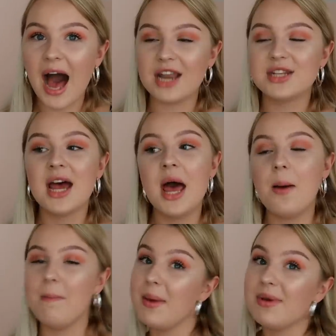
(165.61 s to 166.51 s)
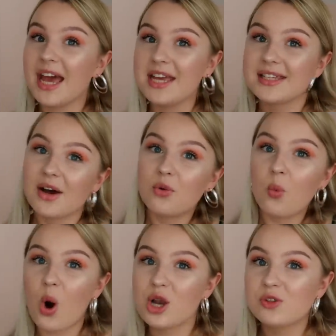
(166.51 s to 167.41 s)
And maybe get yourself a
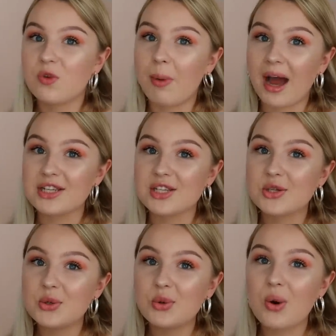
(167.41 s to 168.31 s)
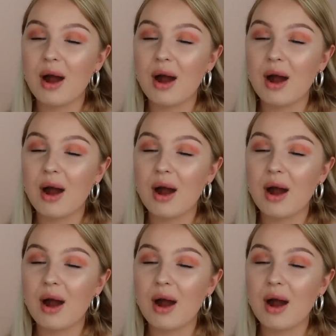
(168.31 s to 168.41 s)
watch for back to school.